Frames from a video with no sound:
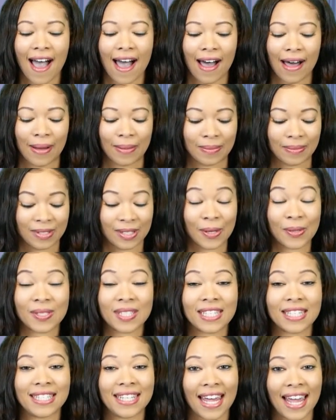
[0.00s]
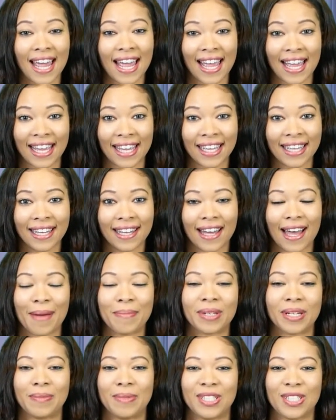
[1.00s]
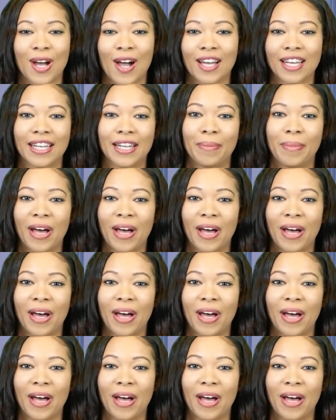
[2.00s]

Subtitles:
So today I'm going to be talking